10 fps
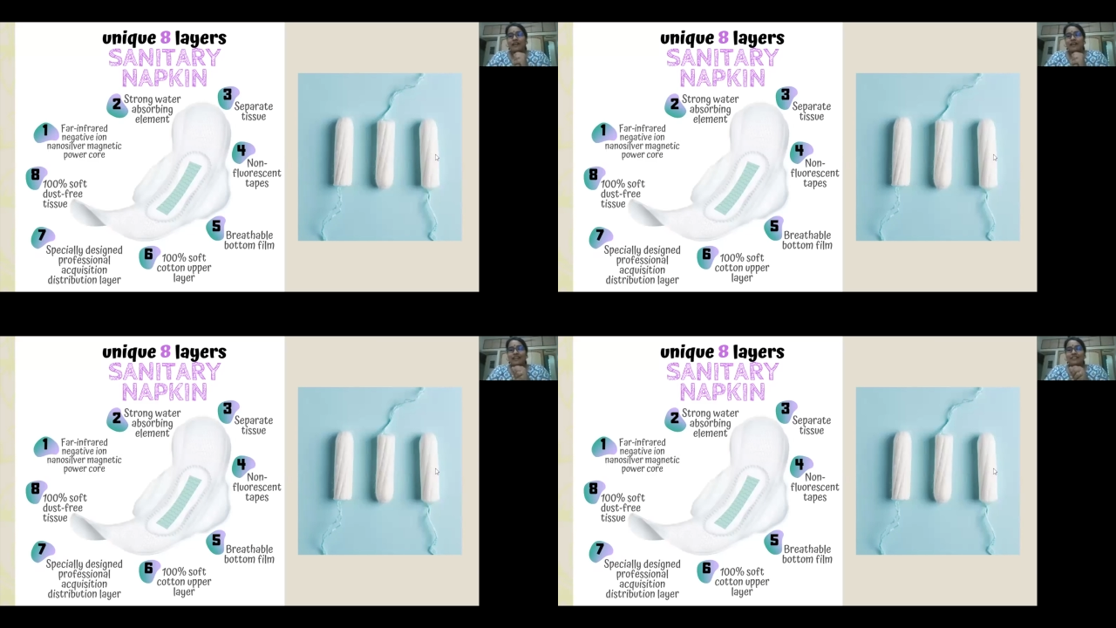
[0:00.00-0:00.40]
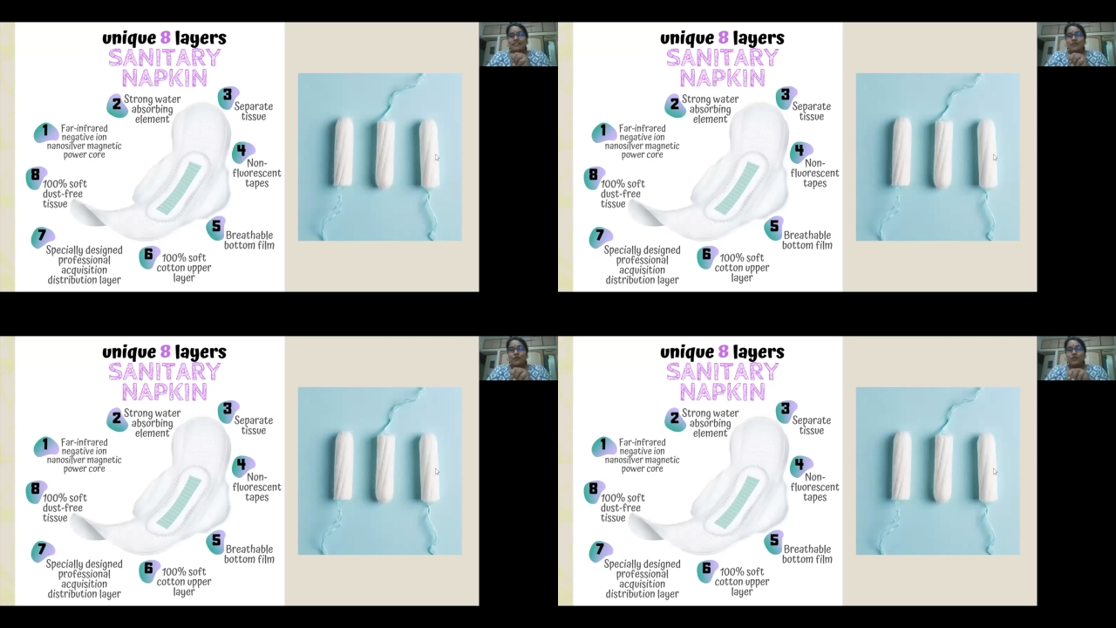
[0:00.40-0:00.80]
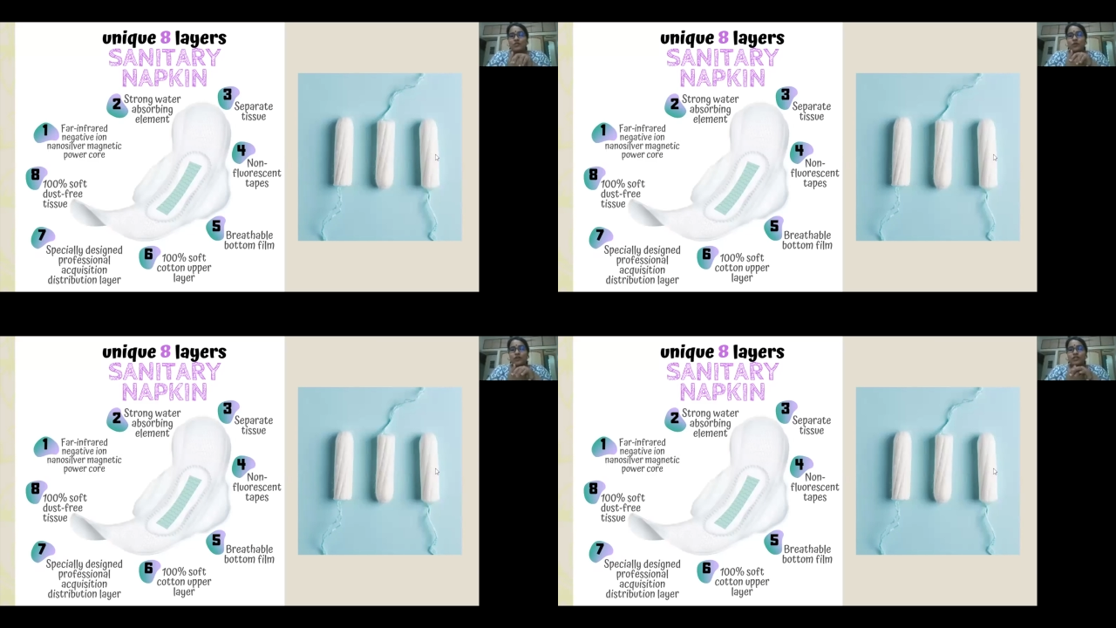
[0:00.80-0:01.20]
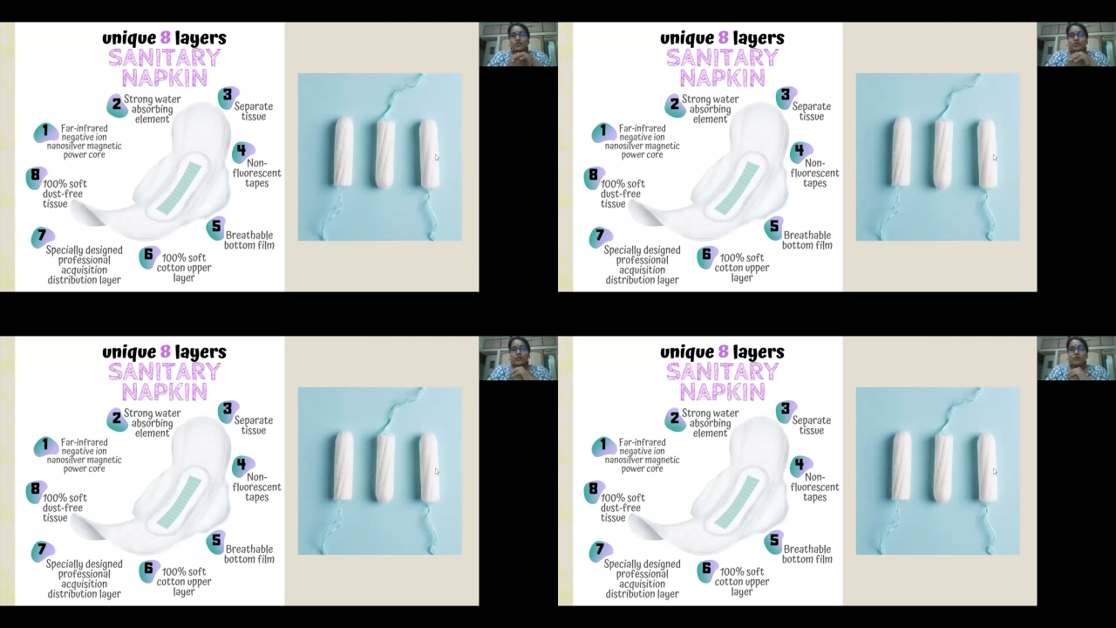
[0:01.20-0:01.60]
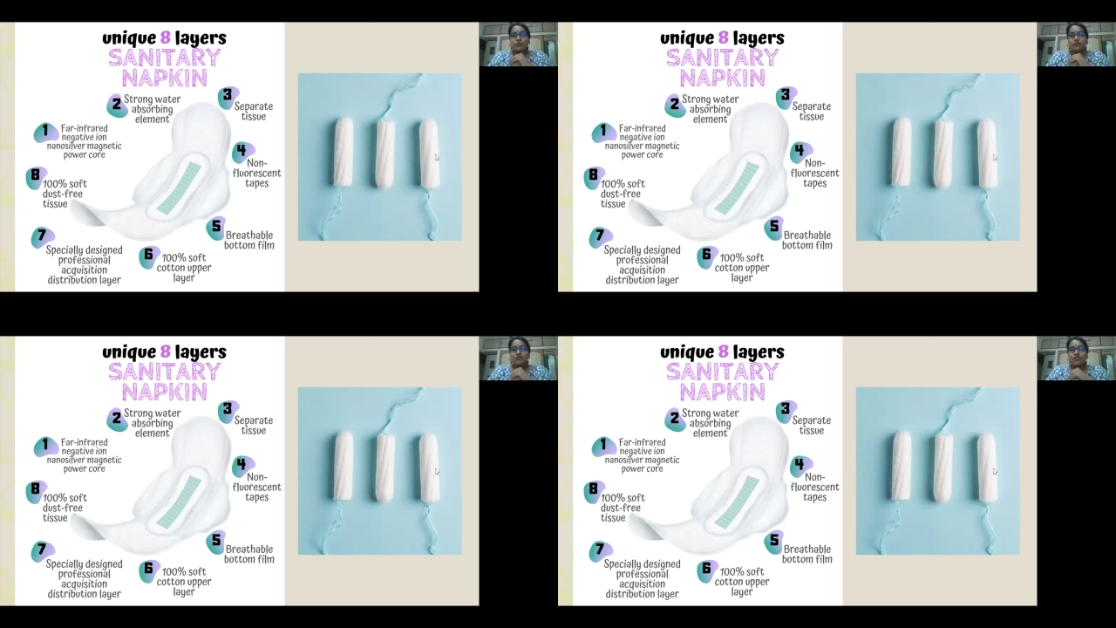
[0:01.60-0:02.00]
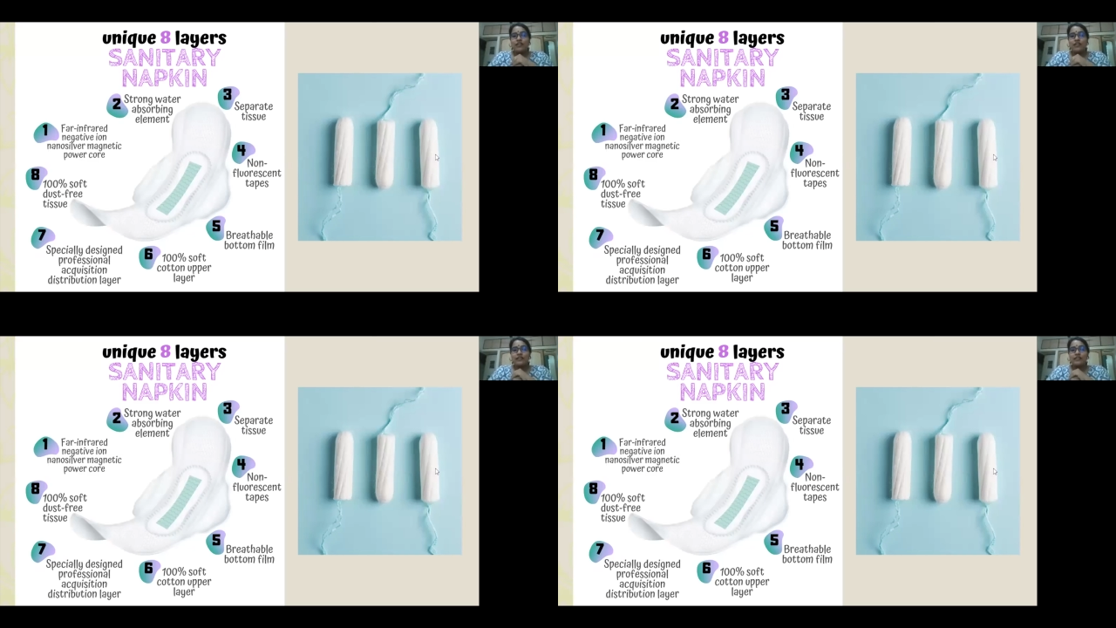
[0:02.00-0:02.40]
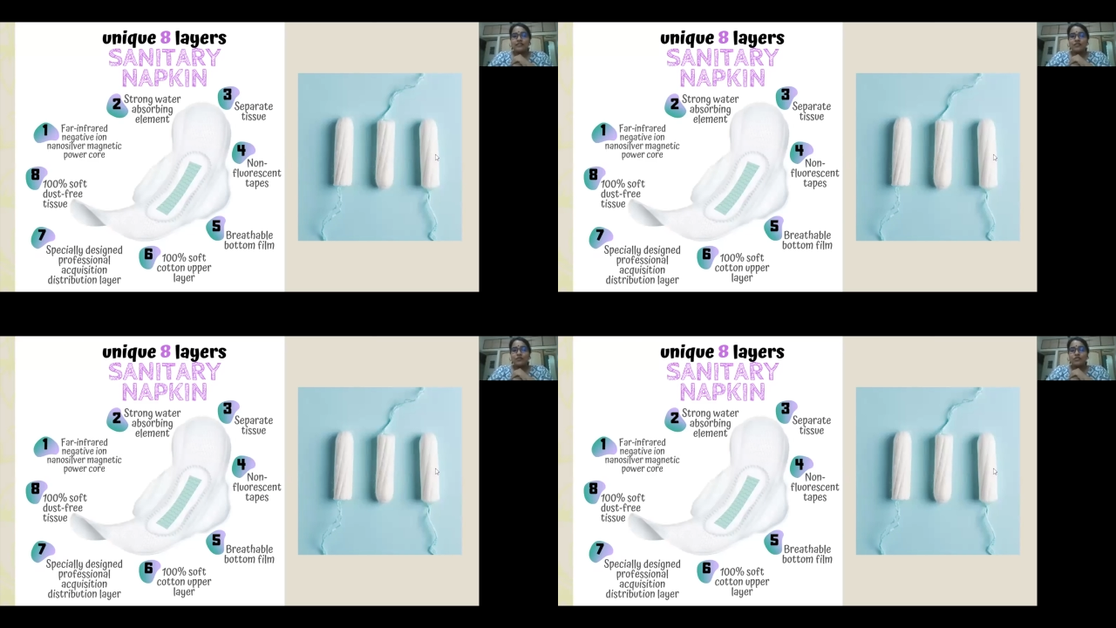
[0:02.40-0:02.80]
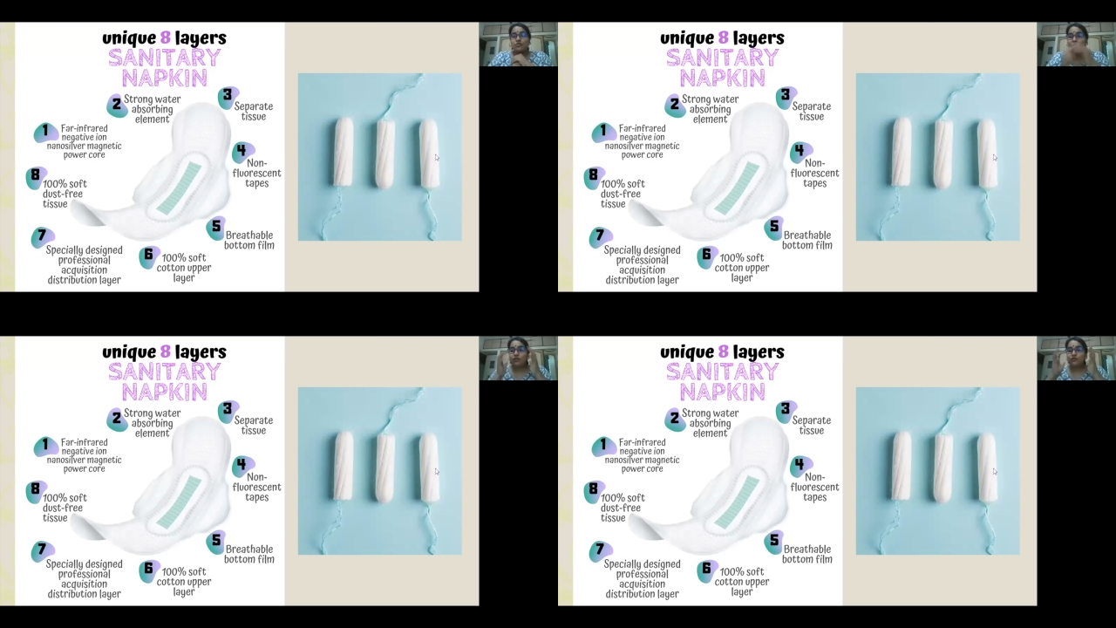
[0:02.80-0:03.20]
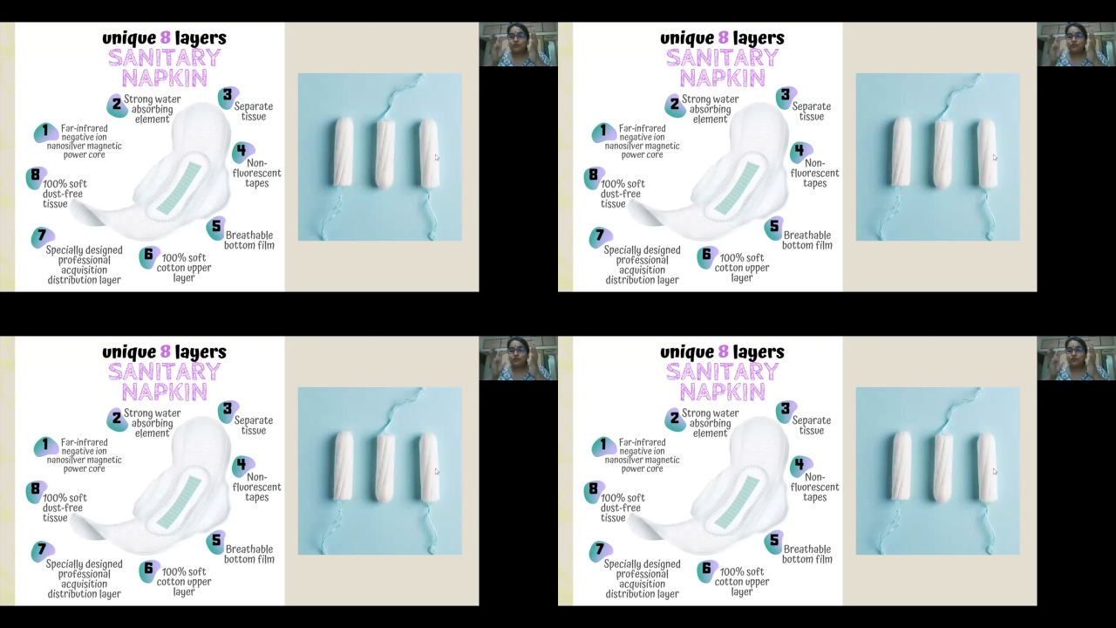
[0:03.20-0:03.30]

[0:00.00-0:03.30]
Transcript: Nobody's mouth can be seen.